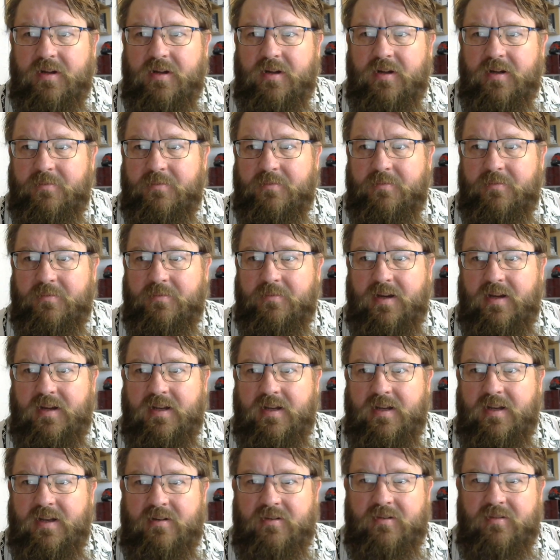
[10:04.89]
what I'm doing right
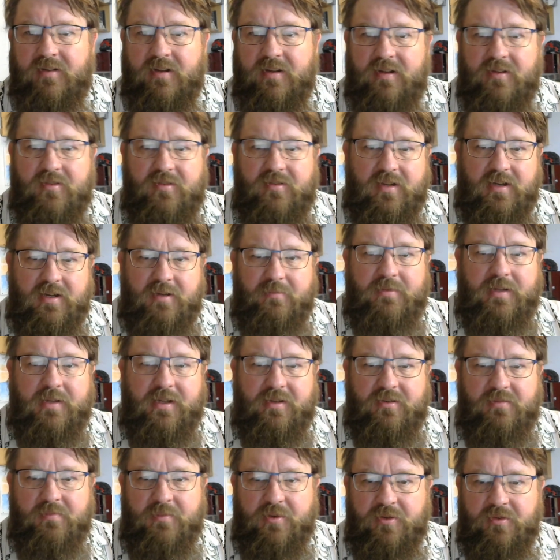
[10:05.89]
now is I'm going to set up
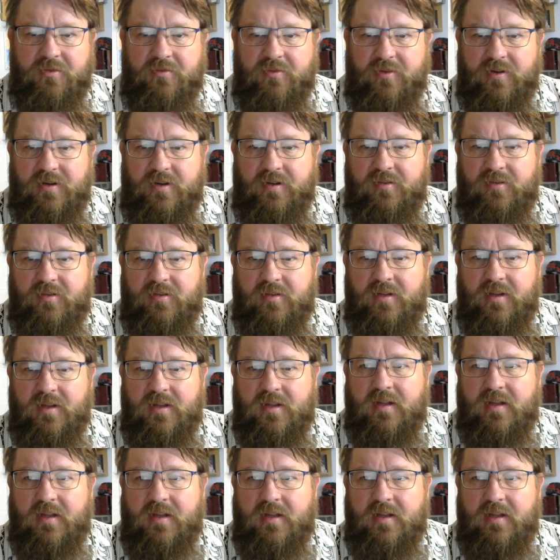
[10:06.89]
Desmos for us,